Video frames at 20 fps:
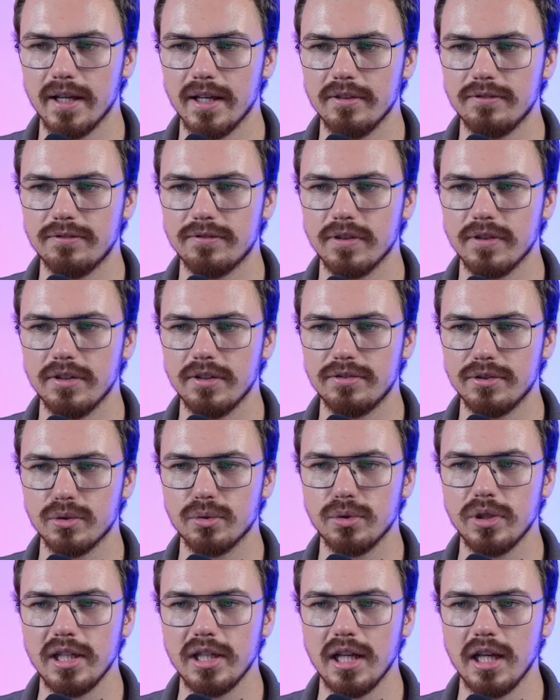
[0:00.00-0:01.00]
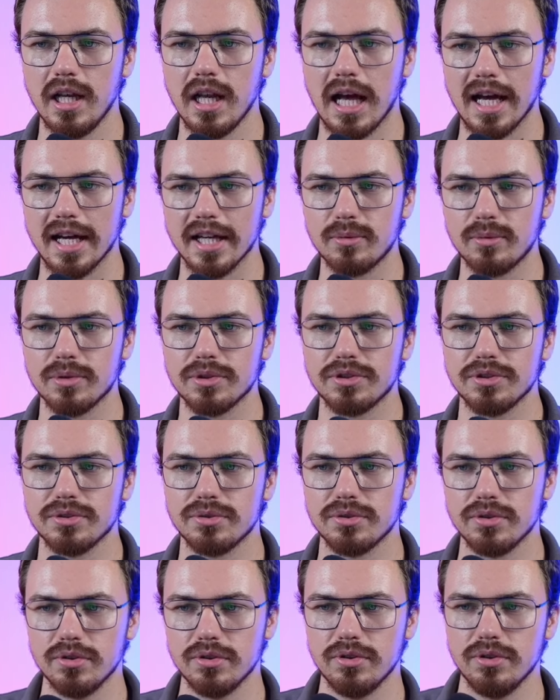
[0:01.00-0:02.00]
if if you really like what you
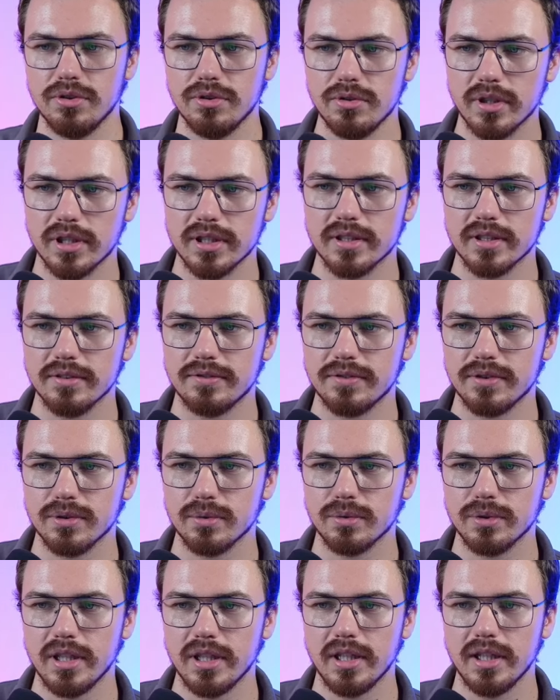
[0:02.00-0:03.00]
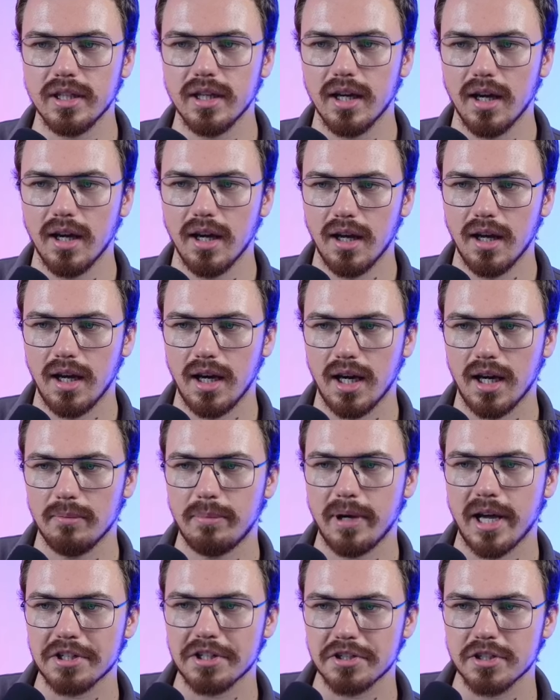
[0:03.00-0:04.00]
do and if you really are
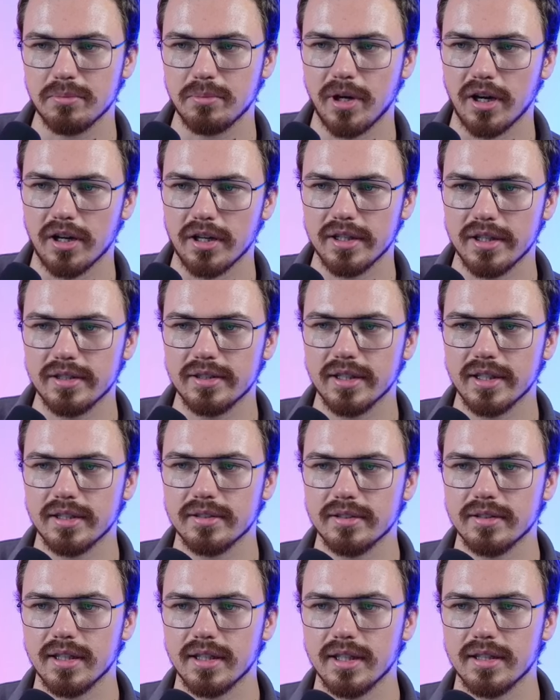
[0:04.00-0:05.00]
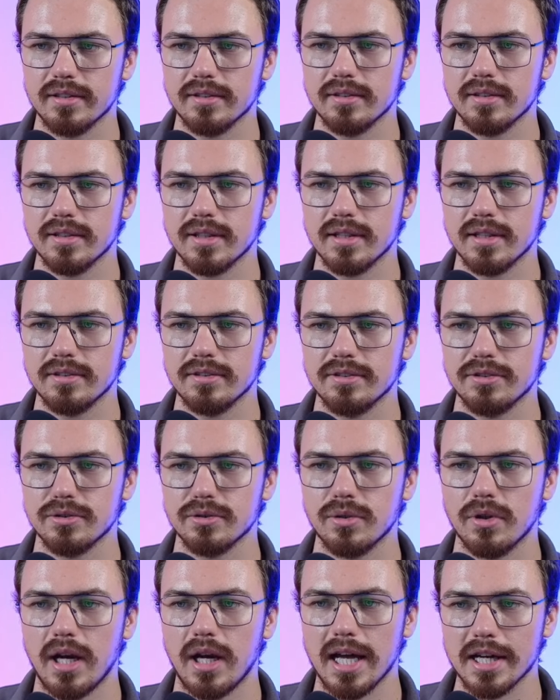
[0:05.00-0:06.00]
passionate about it and and and
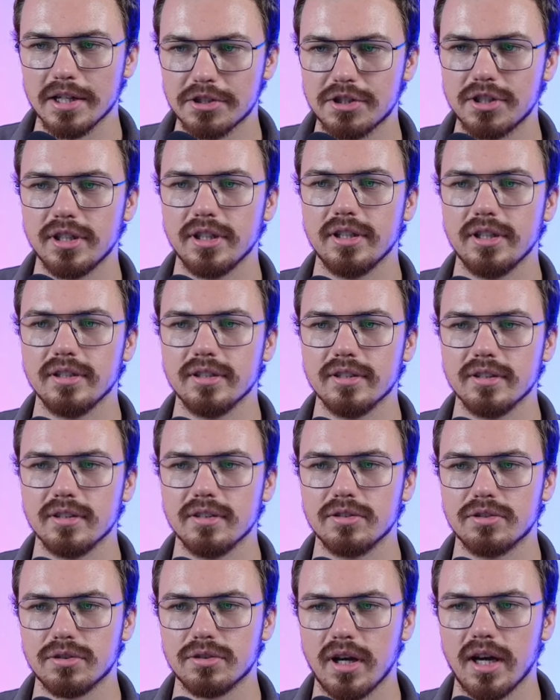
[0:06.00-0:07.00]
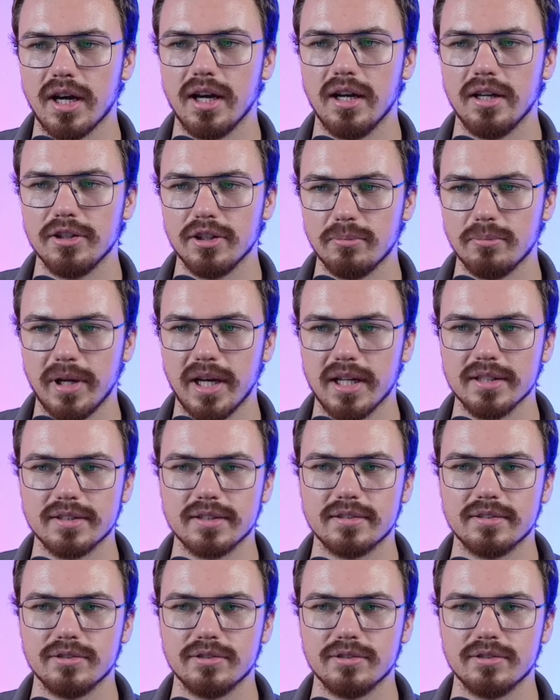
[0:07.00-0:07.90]
you actually try your best